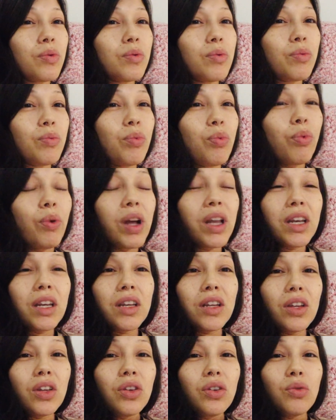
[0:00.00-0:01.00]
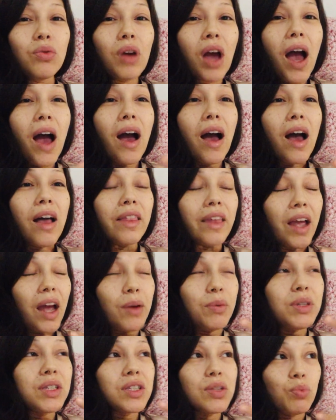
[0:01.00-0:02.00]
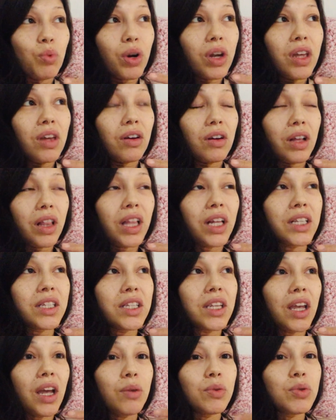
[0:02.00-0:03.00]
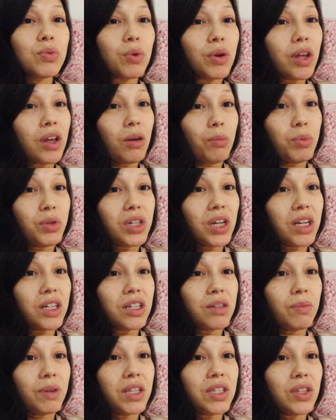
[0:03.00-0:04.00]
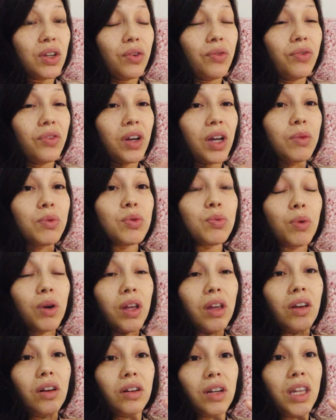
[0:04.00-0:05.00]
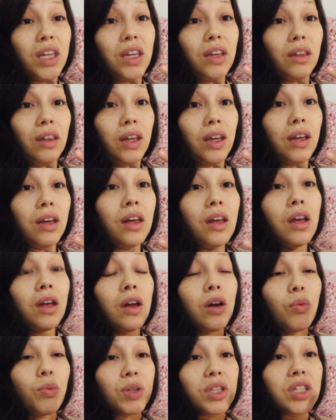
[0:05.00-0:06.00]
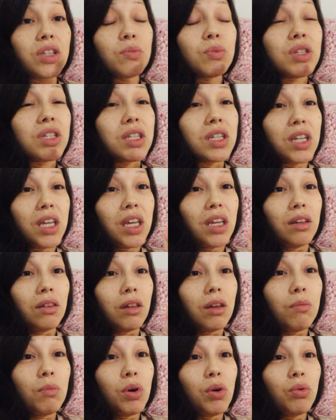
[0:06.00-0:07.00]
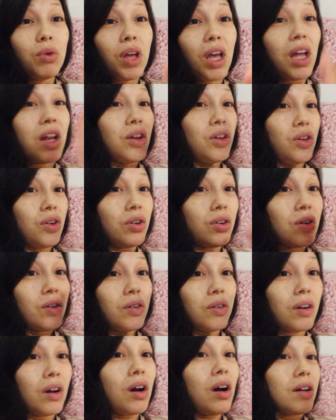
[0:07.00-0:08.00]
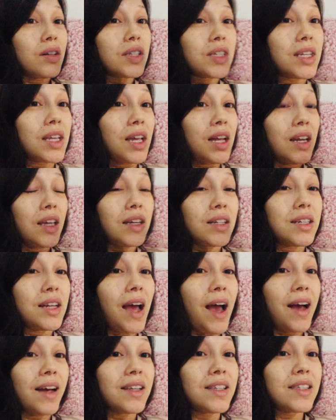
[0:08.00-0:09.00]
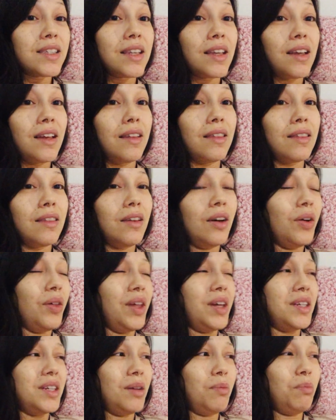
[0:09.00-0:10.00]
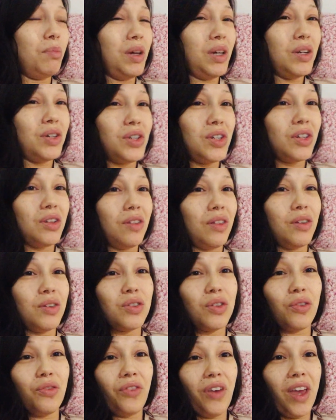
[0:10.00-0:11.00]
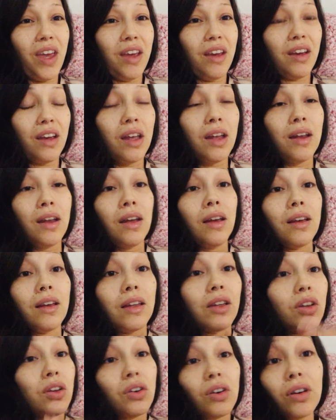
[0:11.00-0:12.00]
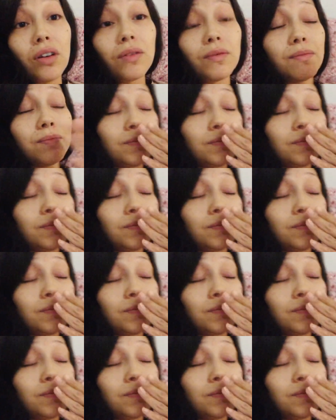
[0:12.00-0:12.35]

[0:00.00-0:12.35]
when you, like, I was working on cleansing, I was working on protecting myself, and I was working on healing. When someone's in healing mode and you're constantly getting attacks saying, oh, that dumb bitch, they're so fake, you're